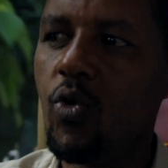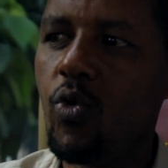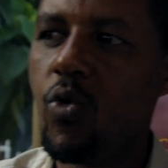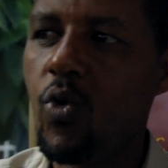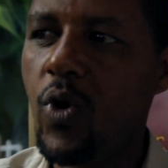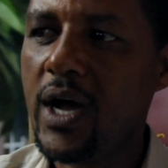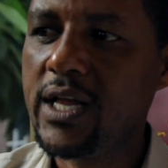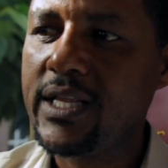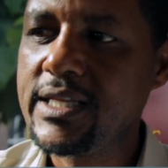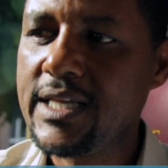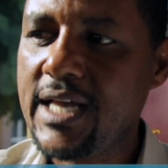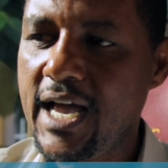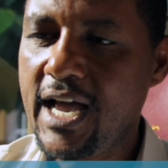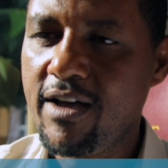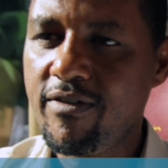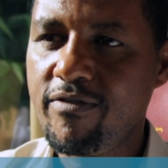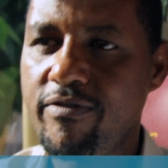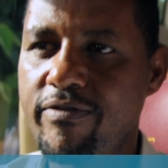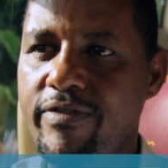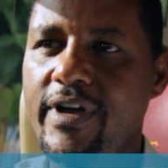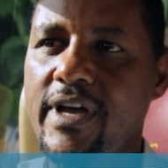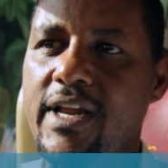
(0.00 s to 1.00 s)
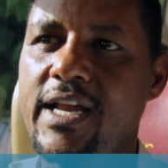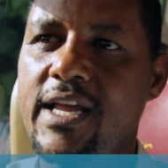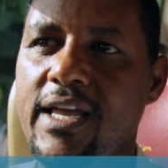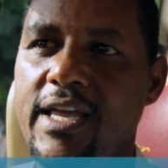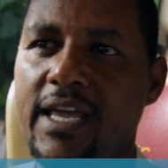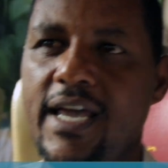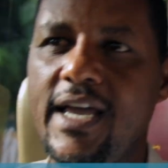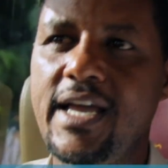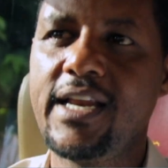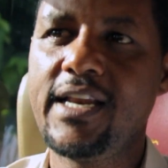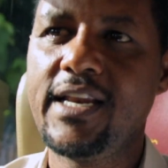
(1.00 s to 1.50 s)
what I'm very
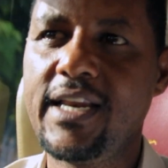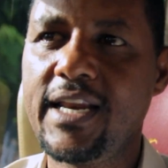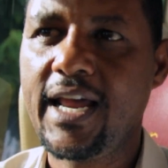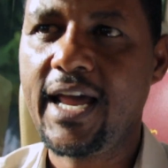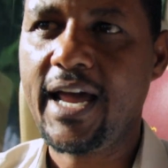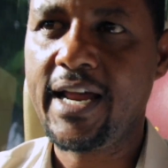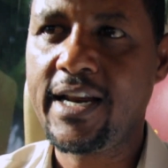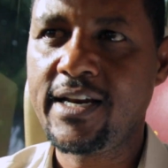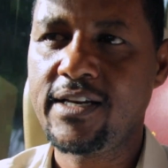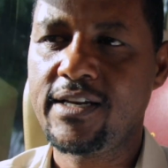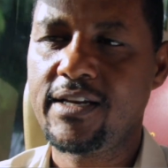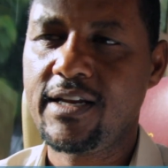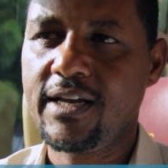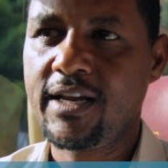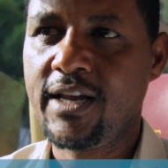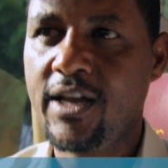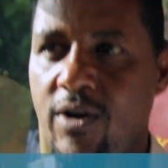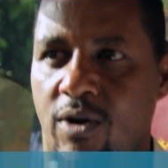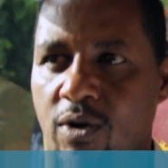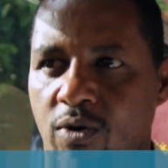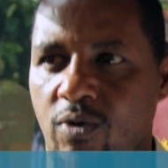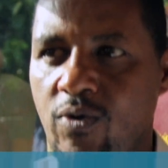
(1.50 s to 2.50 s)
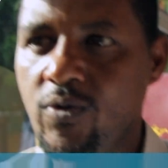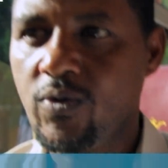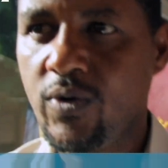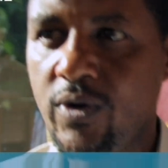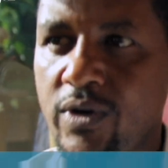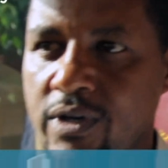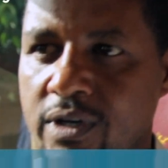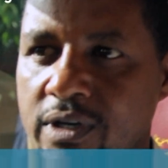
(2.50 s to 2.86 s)
keen, and you know,